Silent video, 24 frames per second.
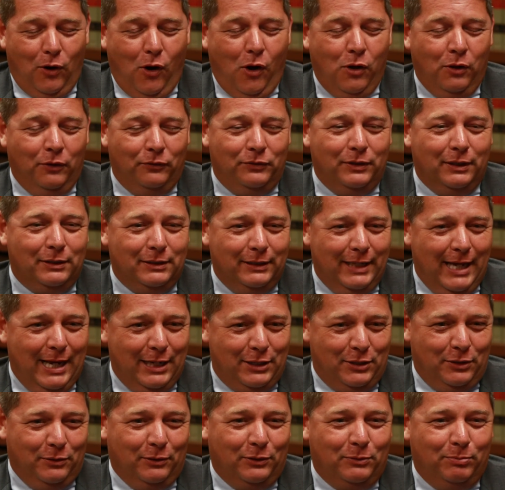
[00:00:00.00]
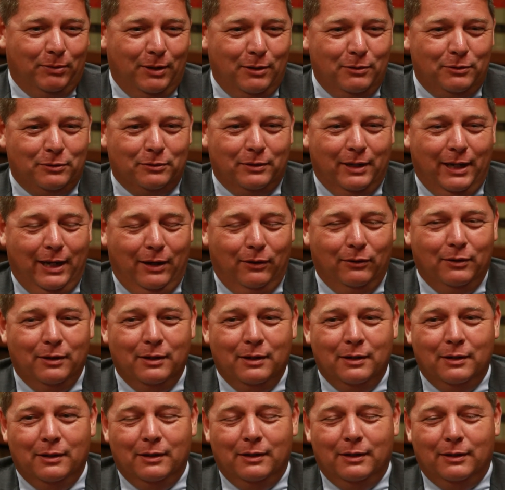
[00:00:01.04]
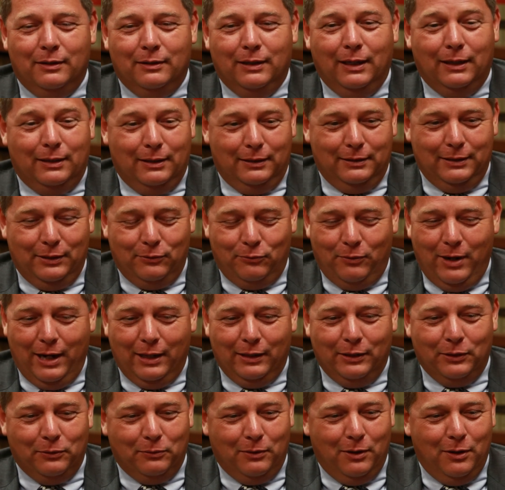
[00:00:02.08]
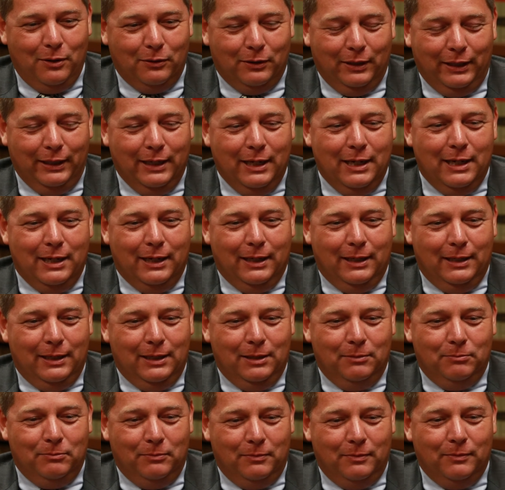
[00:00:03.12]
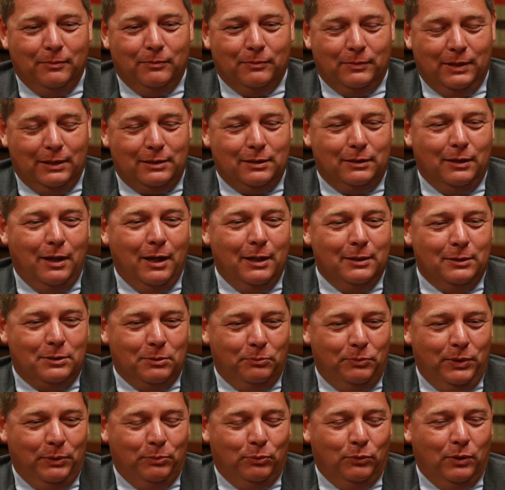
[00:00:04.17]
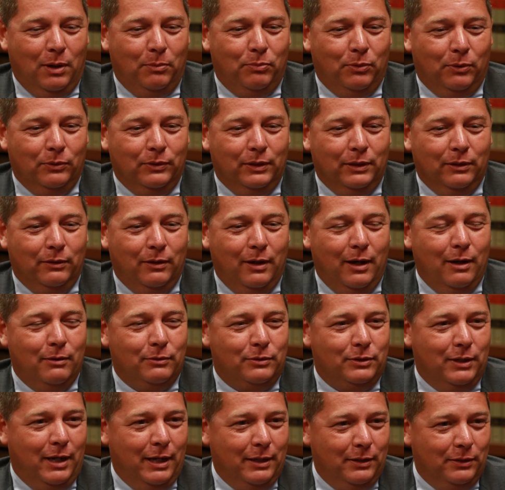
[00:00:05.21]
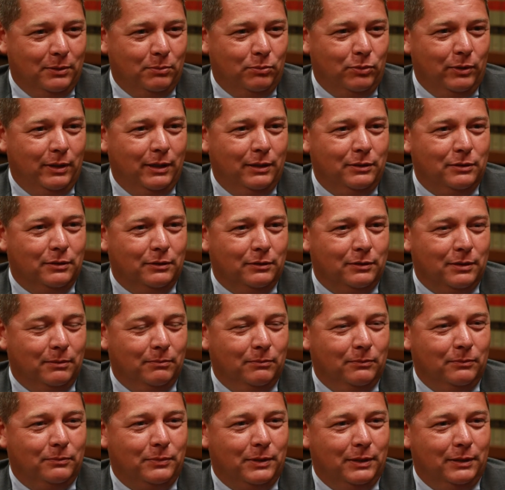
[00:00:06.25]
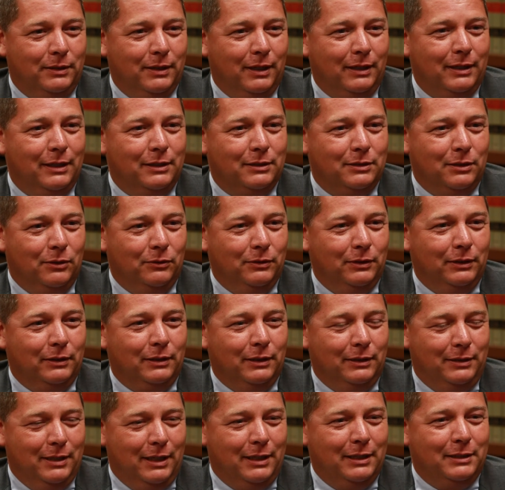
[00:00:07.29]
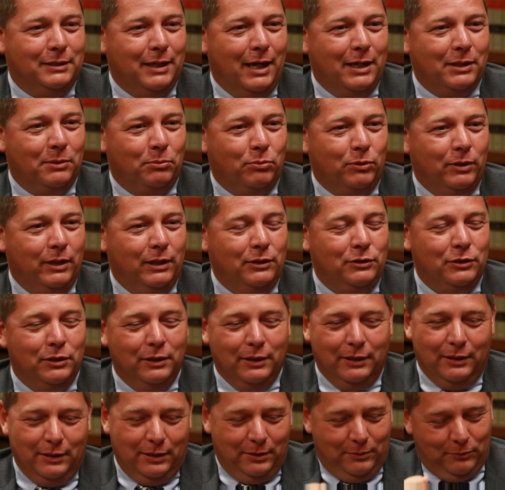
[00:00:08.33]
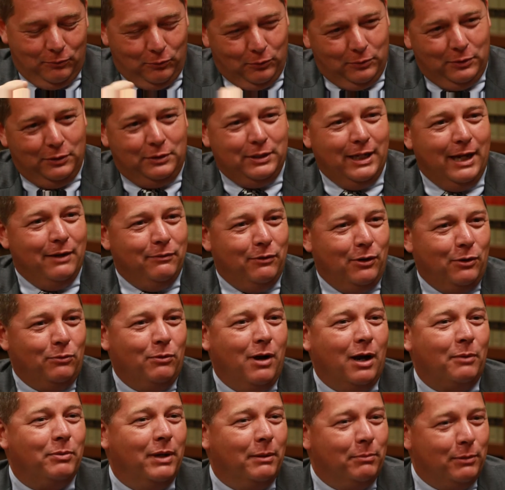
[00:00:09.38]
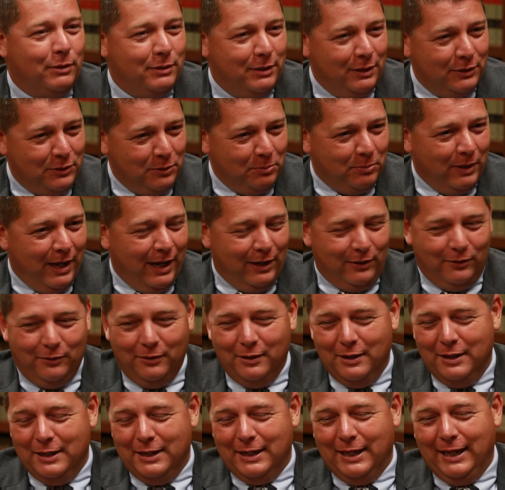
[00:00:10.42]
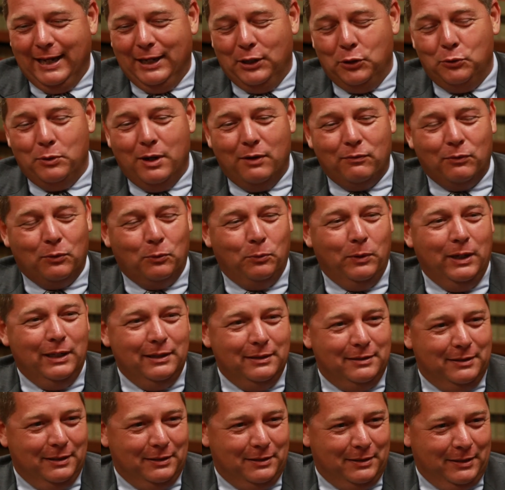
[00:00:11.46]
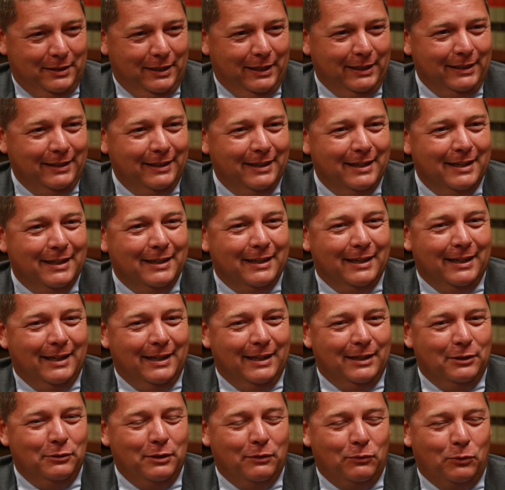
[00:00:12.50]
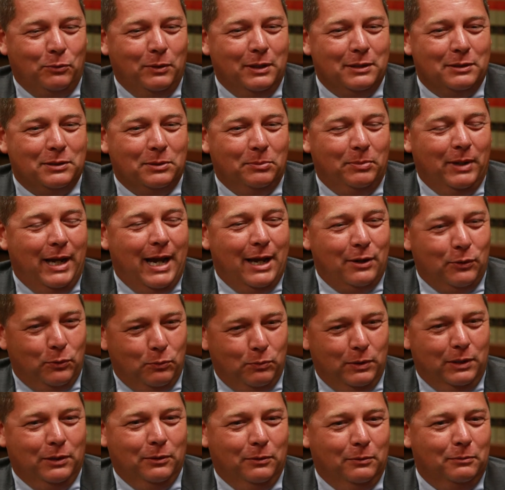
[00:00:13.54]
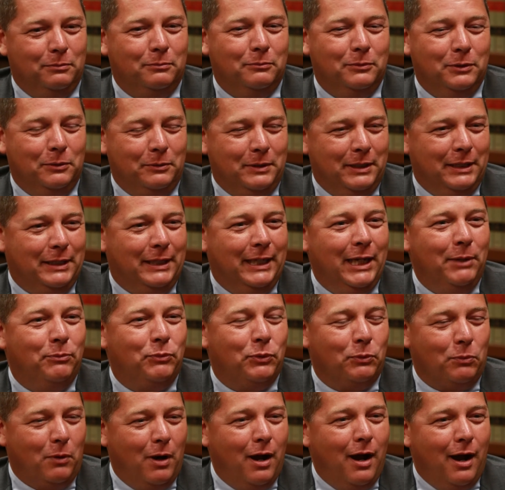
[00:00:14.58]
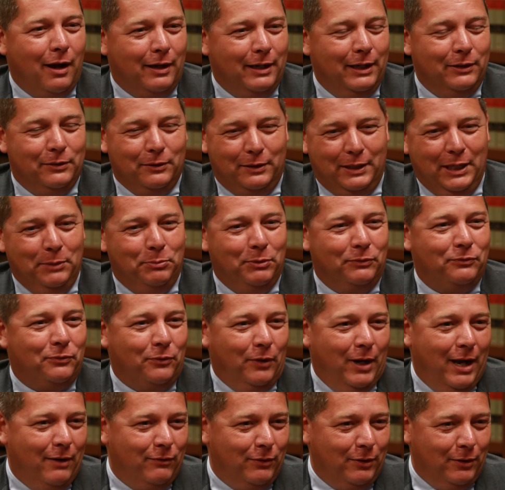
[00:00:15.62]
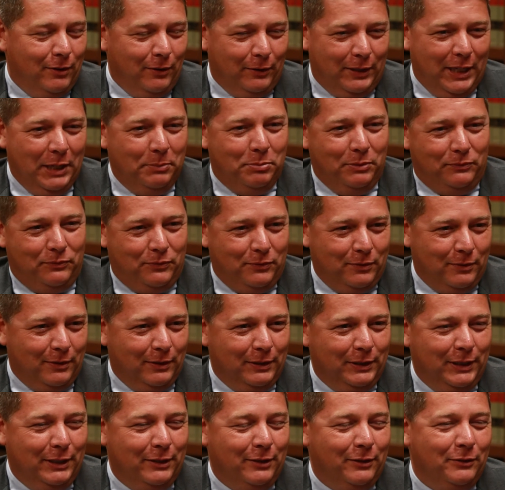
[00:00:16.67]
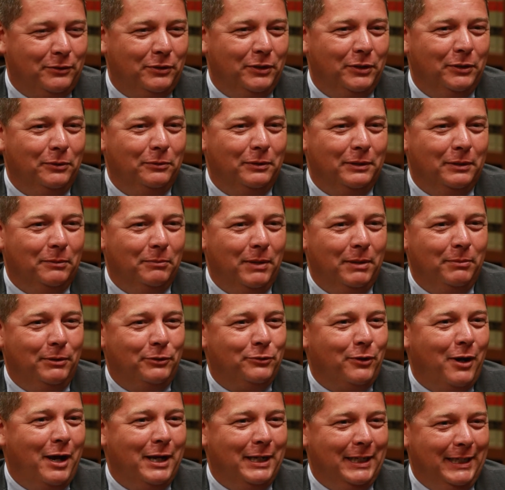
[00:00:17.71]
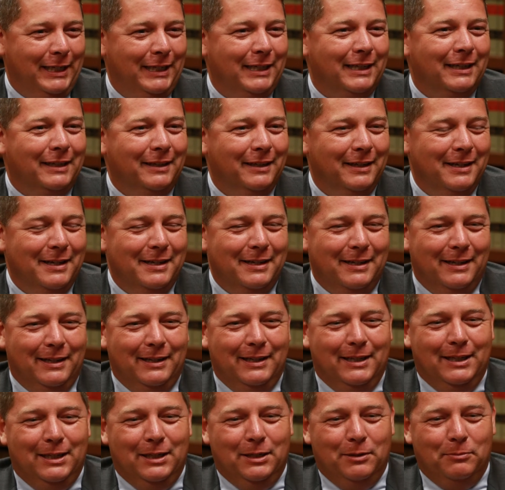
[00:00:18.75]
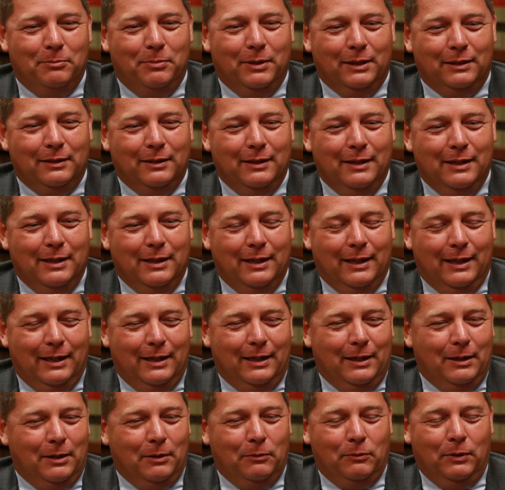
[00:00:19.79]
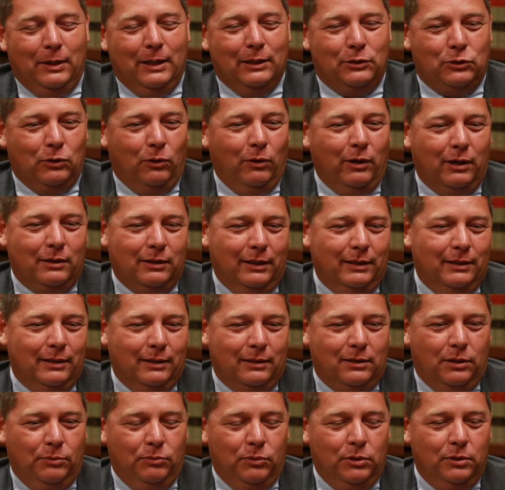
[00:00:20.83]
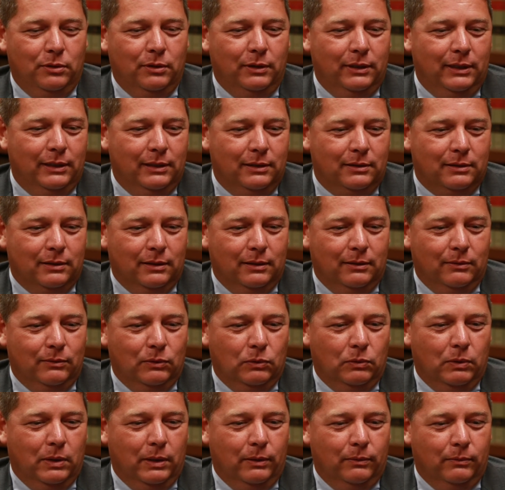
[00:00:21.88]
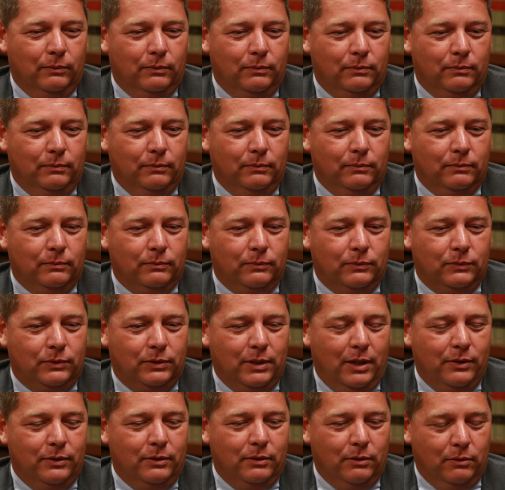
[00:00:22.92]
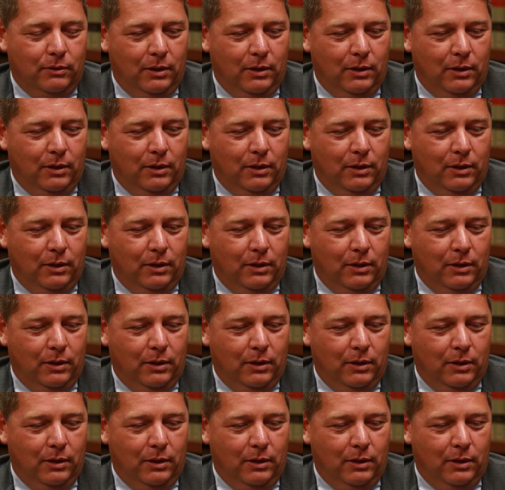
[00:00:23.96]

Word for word: all of this national exposure now. Like I said, rightly or wrongly. Um, let's line some people up on the Ohio side of the bridge and some Kentuckians on the Kentucky side of the bridge, and we'll just have our rock paper scissors battle. And whoever wins this thing, uh, whoever wins the battle will will get keep the rock, either keep it forever or keep it for a year or two, and maybe try it again. Uh, but historically, the communities and, and southern